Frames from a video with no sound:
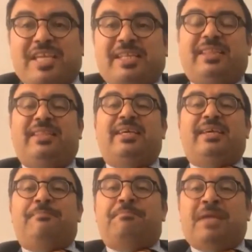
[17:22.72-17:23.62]
from
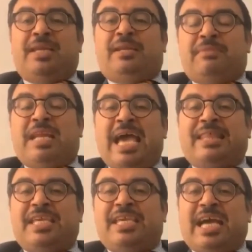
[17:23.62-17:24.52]
this
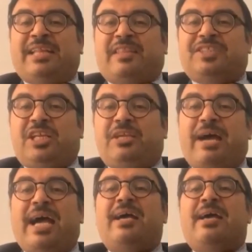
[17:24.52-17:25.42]
experience
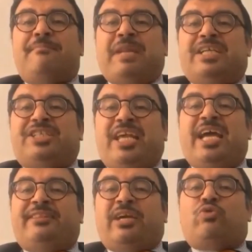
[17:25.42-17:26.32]
to
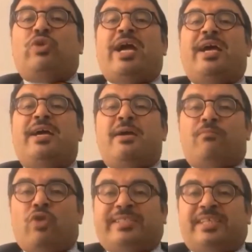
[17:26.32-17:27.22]
become
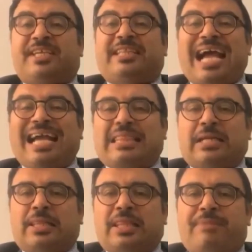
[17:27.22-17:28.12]
more
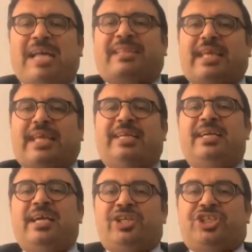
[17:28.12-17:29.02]
disciplined
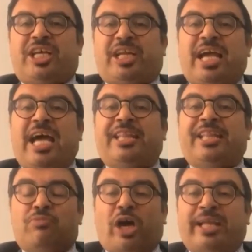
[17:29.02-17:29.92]

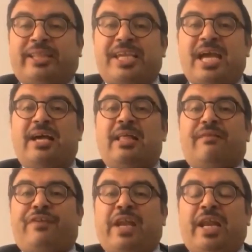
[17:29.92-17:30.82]
institutions in the
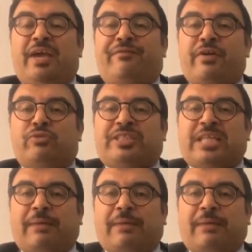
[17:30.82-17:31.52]
future.